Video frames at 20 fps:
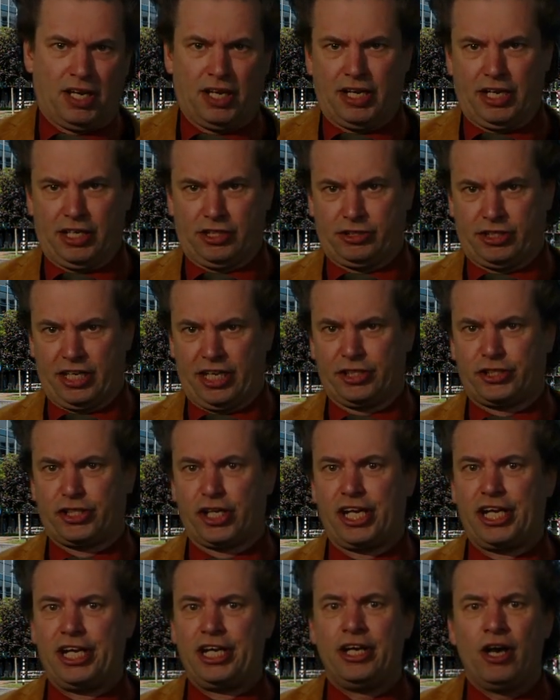
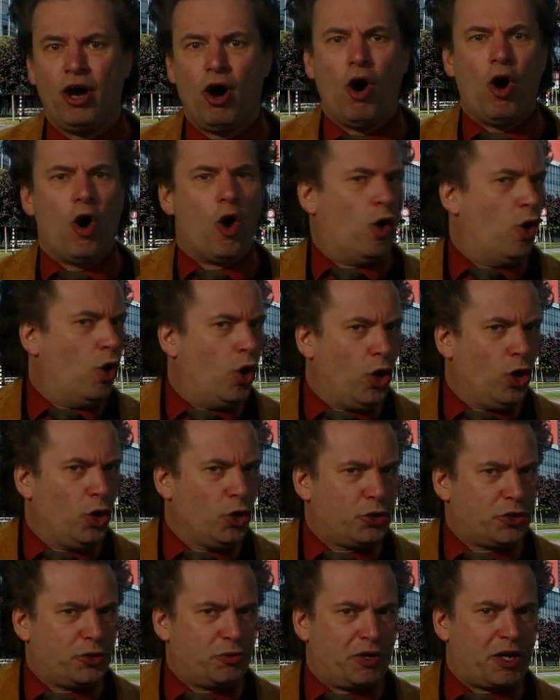Essentially, all
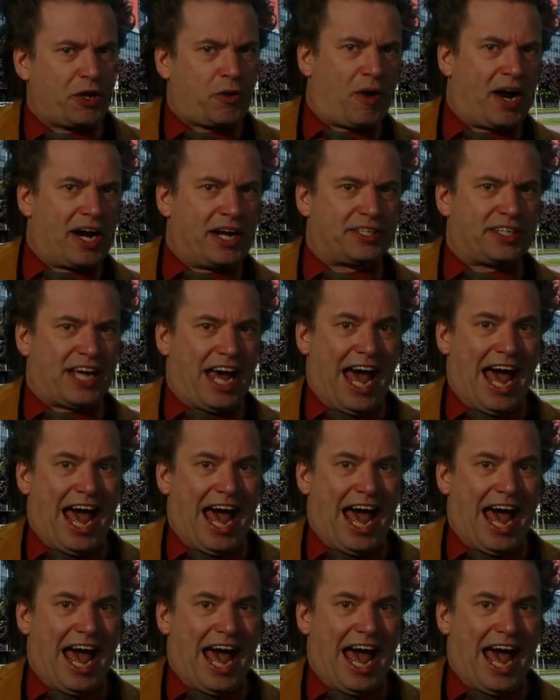the required